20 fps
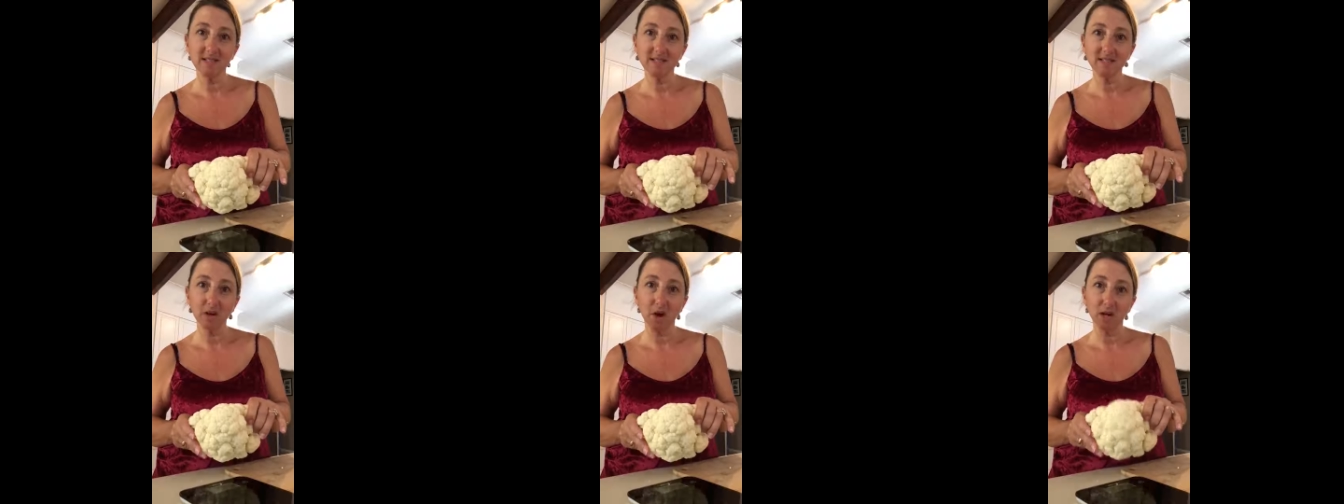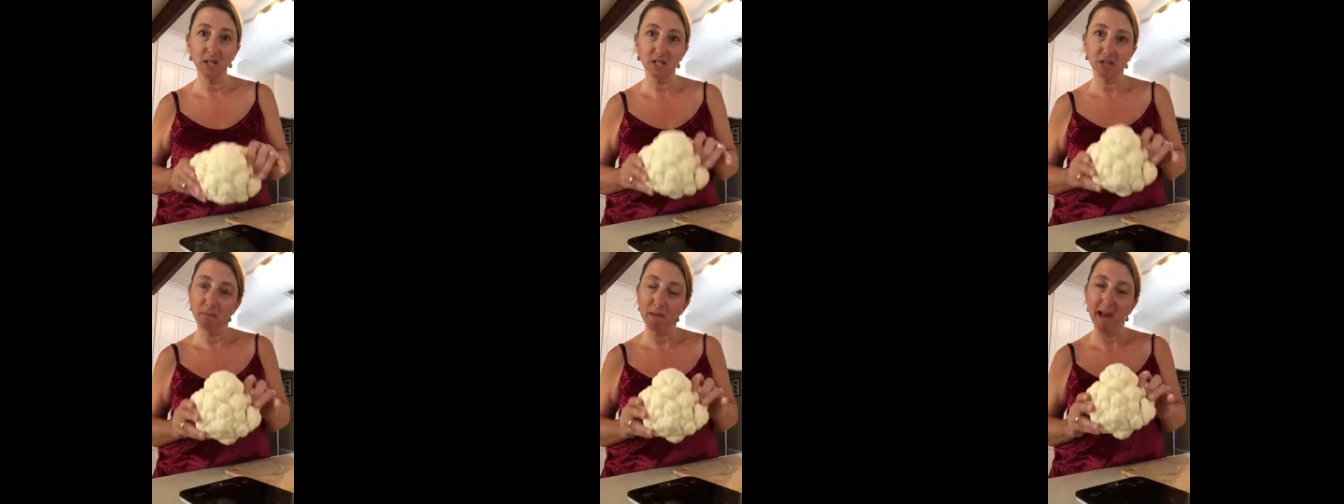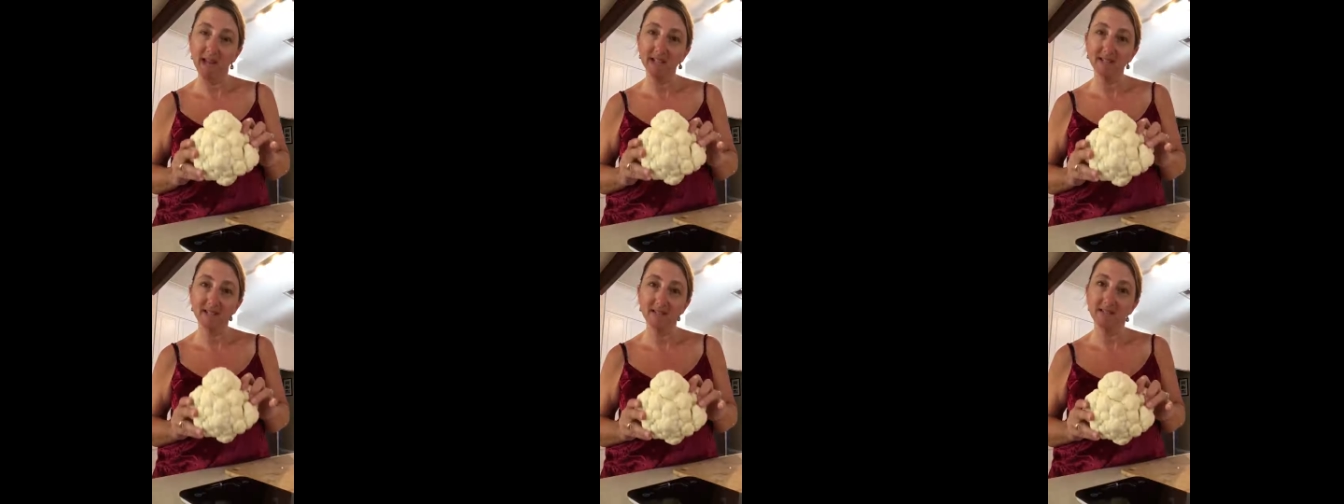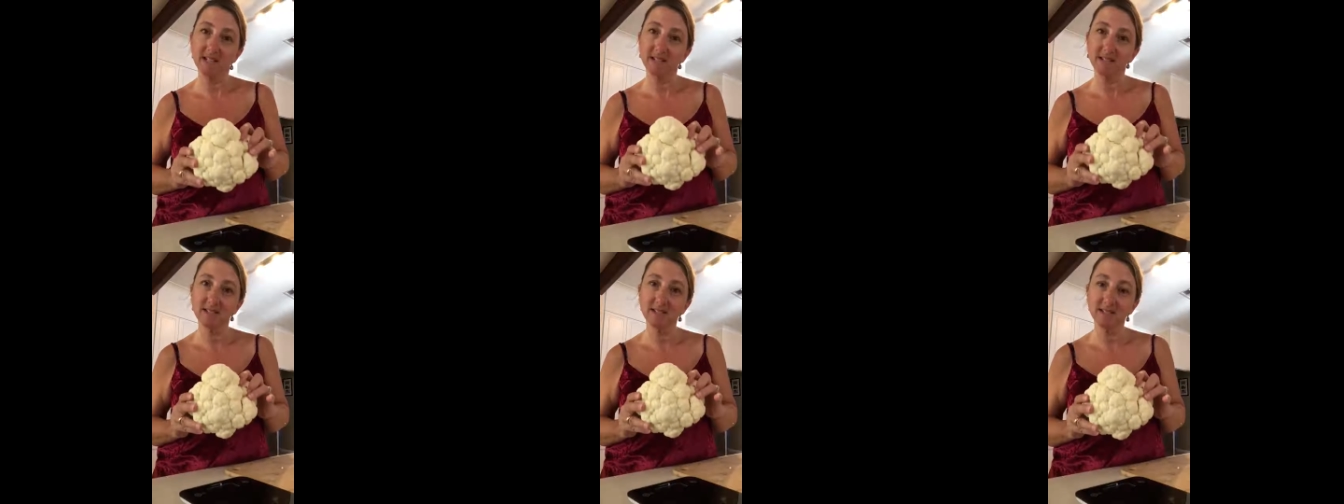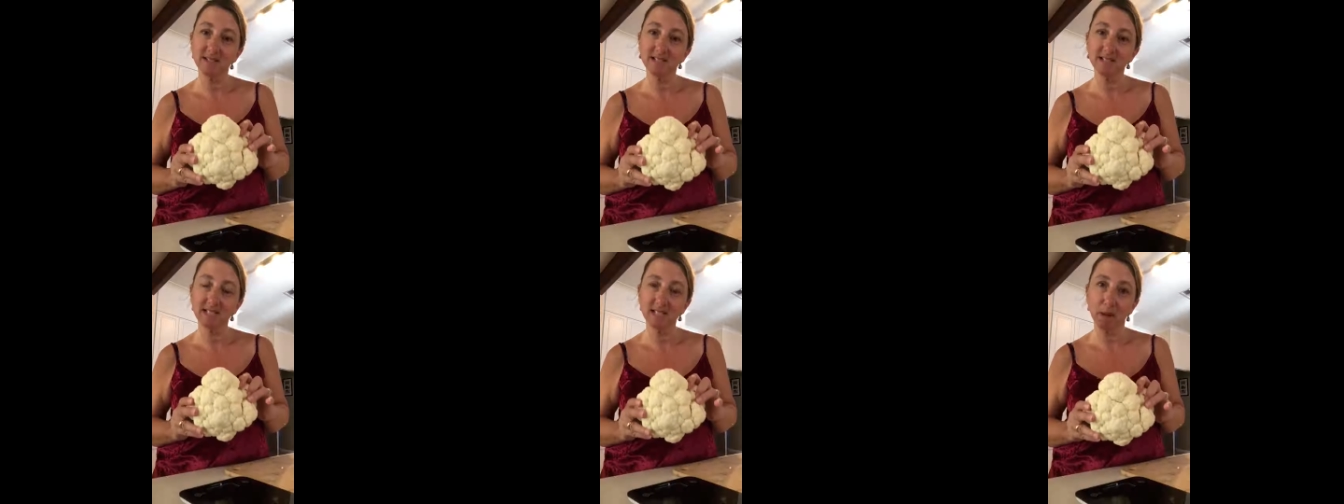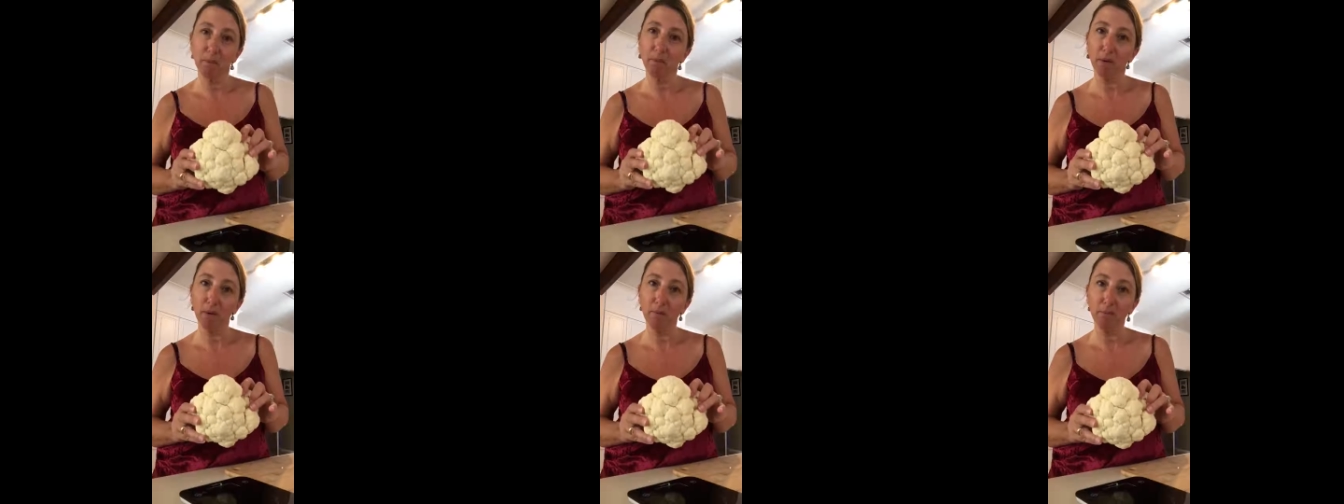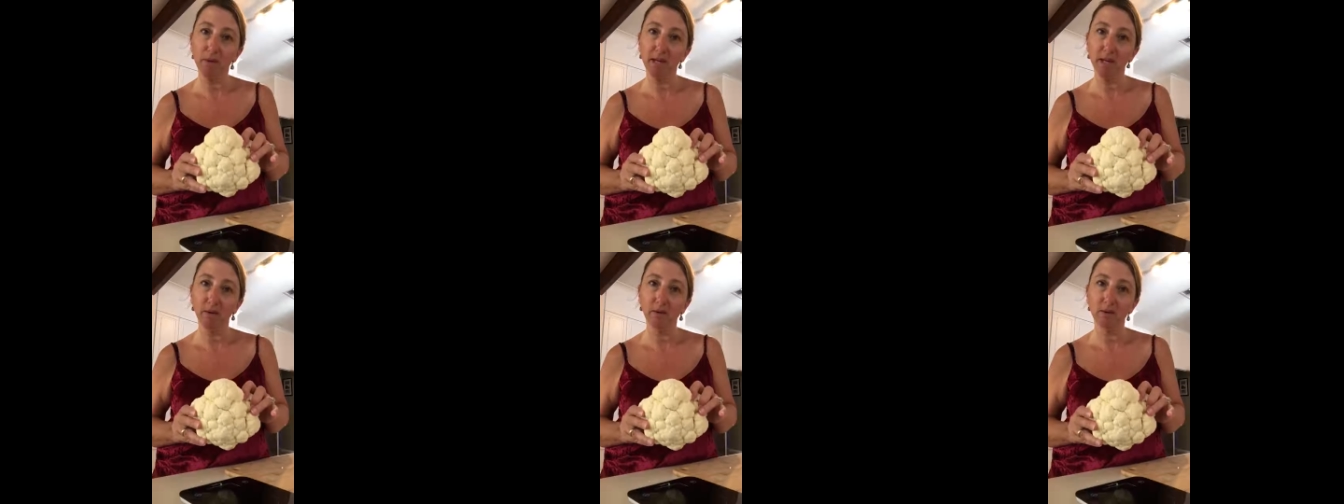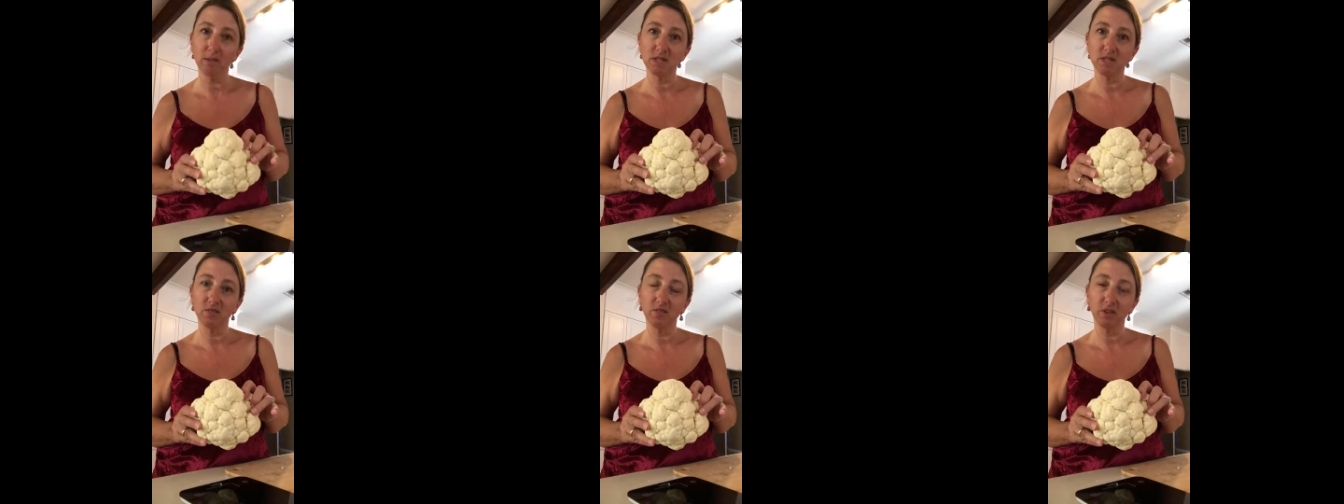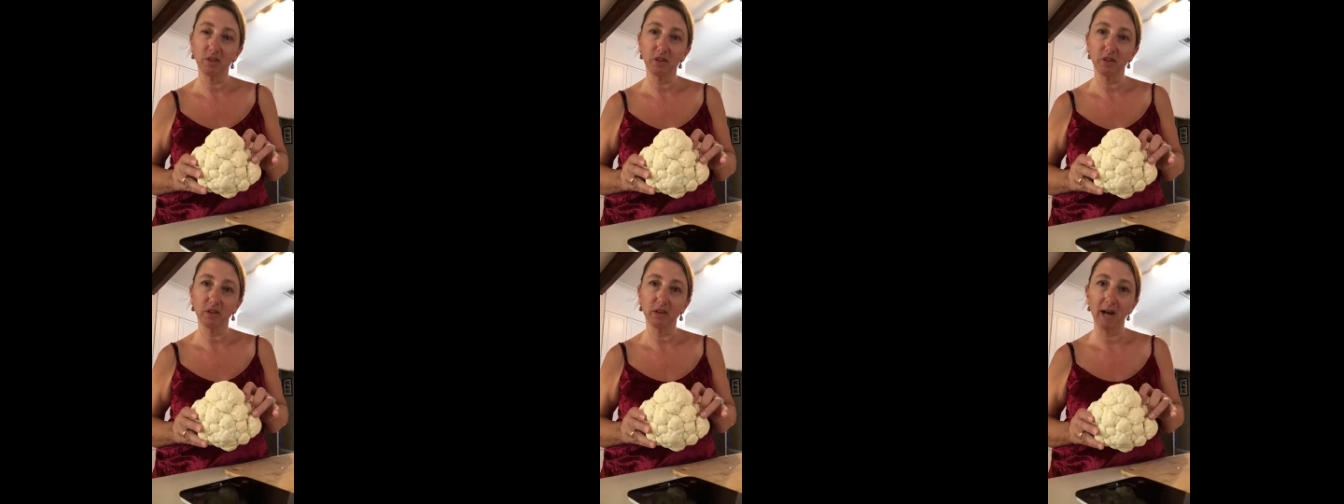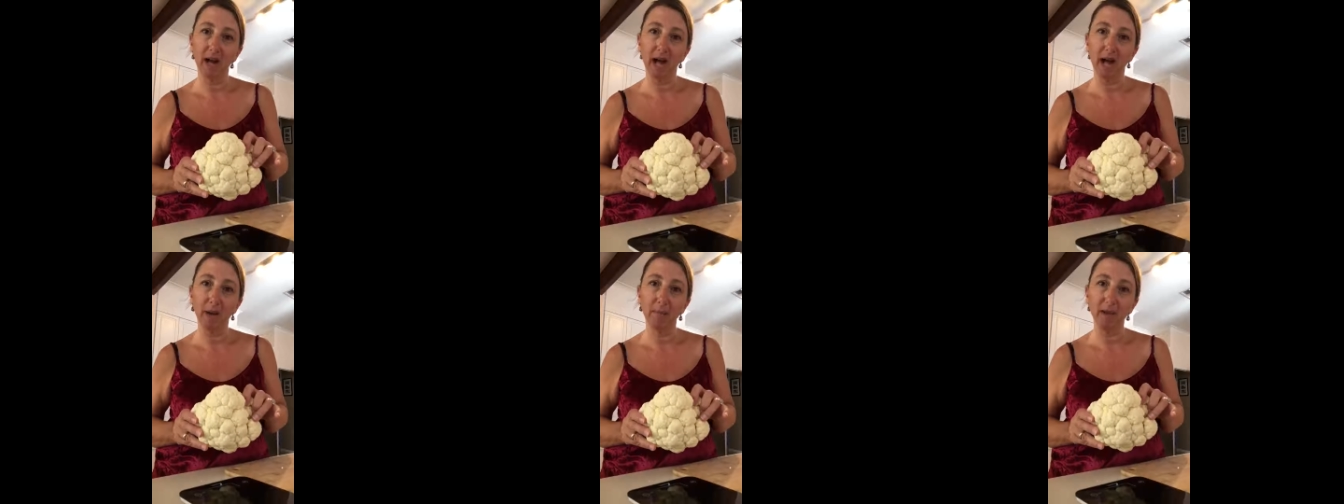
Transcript: It's going to make 6 separate meals for